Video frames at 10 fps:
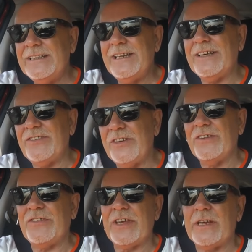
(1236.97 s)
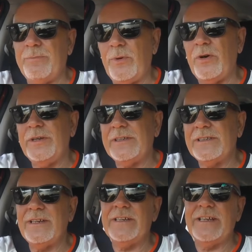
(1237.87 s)
Next thing is to get a bike,
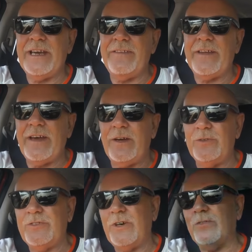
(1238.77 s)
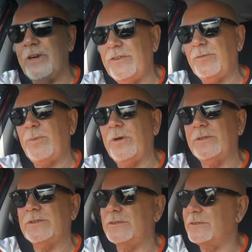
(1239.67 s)
and again, that hotel rents
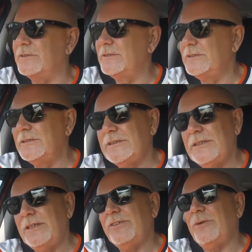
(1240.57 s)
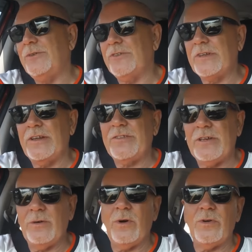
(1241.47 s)
bikes, so he just gets a
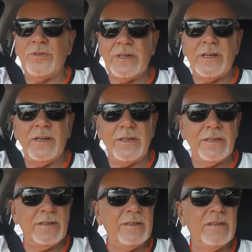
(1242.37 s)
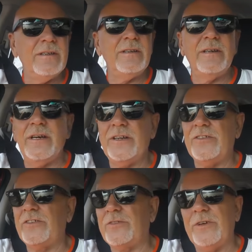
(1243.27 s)
little Honda Click, and
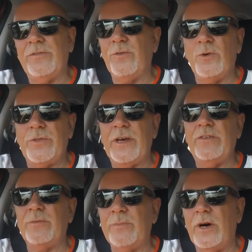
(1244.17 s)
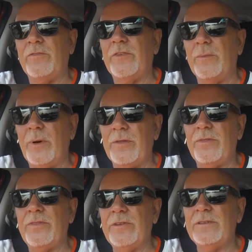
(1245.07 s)
it's 3,000 or 4,000 baht for the
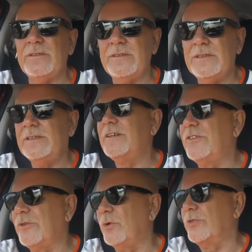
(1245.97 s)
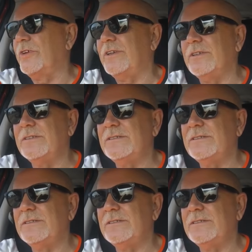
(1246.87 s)
month. Sorted.